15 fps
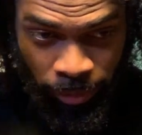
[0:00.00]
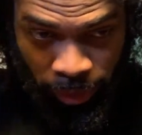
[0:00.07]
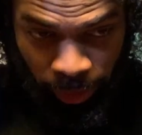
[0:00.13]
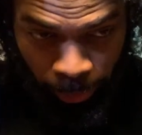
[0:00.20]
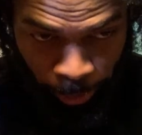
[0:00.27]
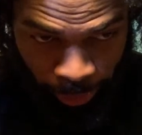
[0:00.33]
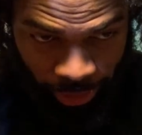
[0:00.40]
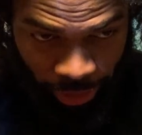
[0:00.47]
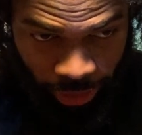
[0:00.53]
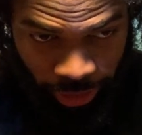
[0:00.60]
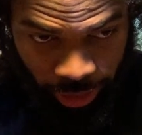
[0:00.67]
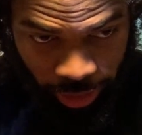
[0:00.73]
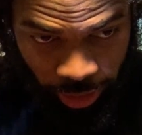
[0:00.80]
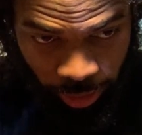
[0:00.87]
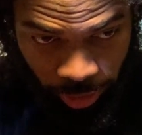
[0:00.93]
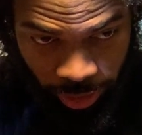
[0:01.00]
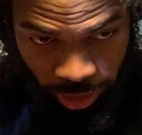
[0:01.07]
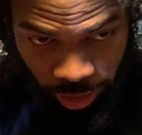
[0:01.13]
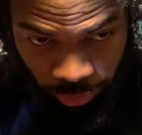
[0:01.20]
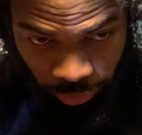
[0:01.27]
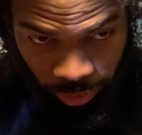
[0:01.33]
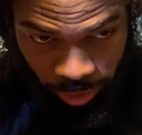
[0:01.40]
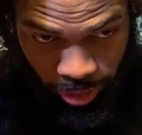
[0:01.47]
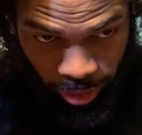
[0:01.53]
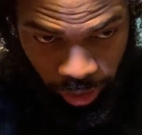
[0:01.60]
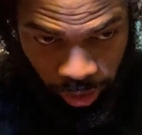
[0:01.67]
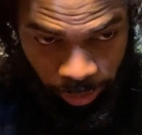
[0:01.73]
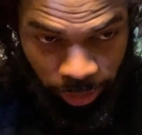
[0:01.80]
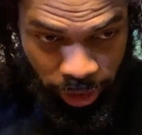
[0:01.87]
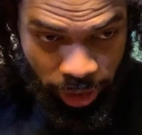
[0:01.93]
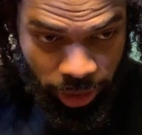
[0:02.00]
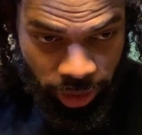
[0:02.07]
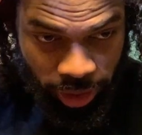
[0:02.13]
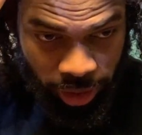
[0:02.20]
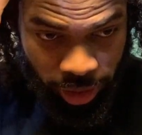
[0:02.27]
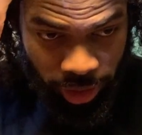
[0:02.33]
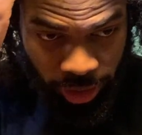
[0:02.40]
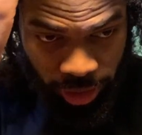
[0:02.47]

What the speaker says: by going to the roots a little bit and just